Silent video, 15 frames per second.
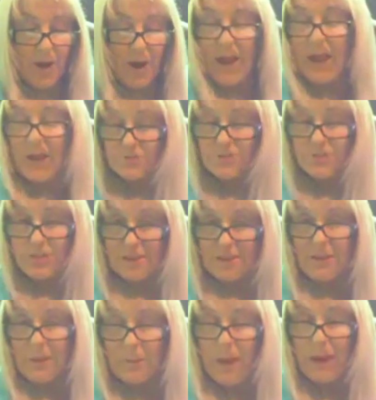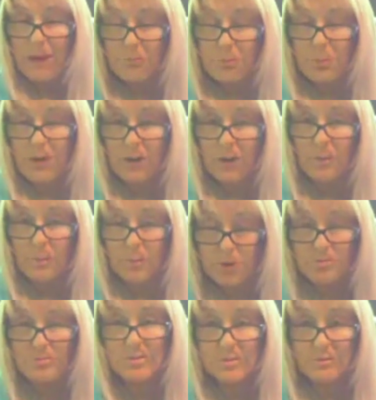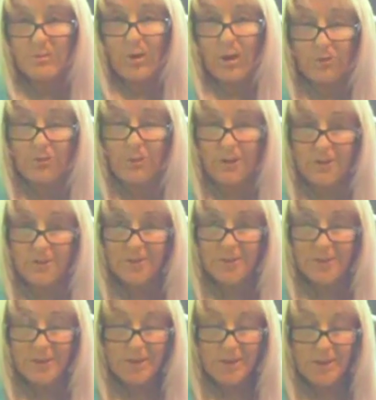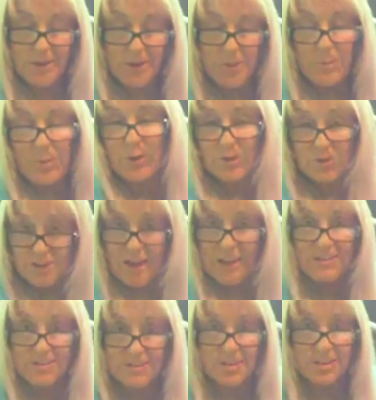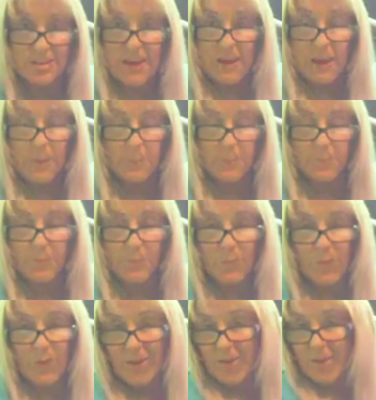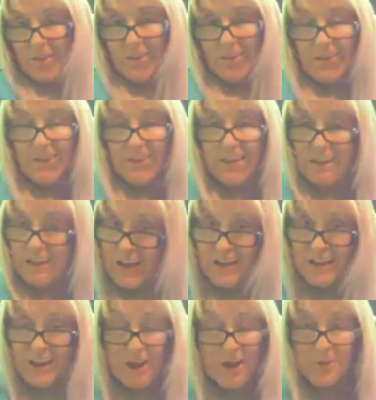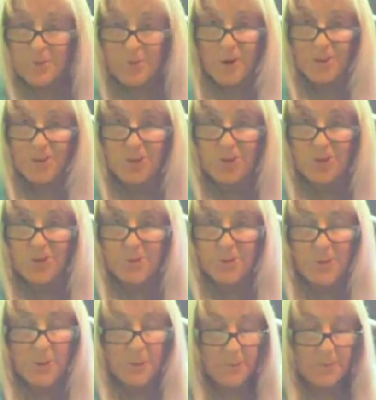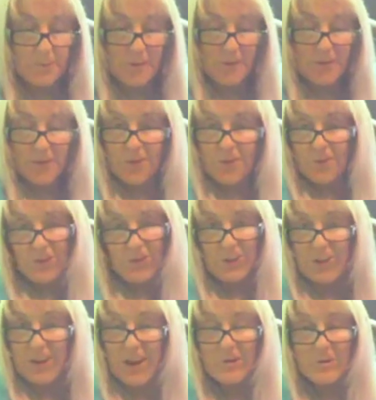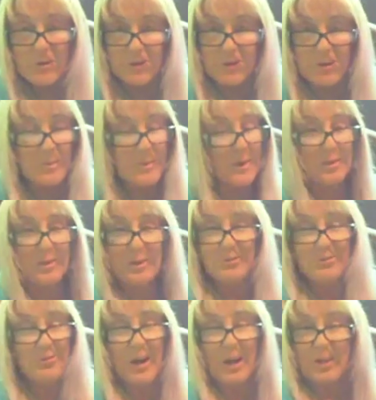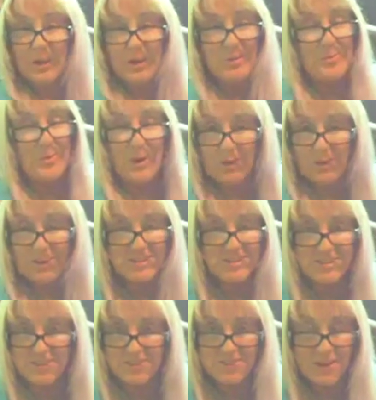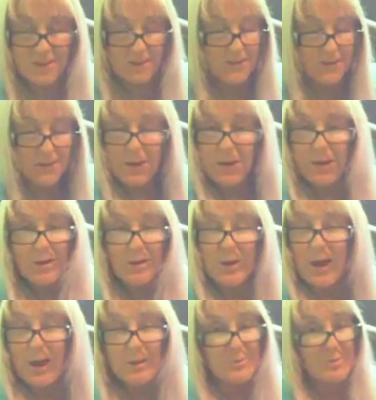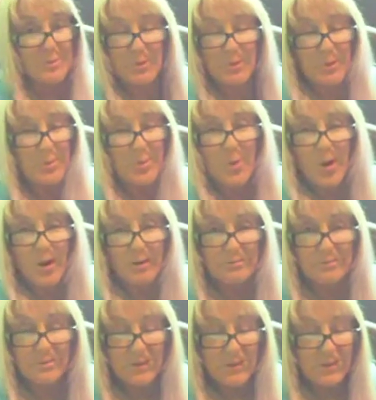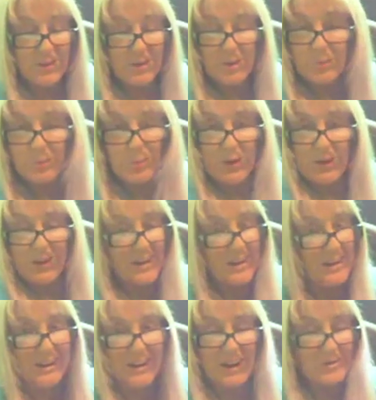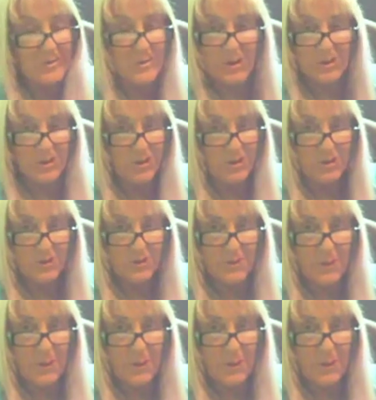I have to think they may have been an abuse survivor, because that's the thing. You can't outrun you. You can outrun your mother, your father, your brother, your sister, your husband or your wife, but you can't outrun you.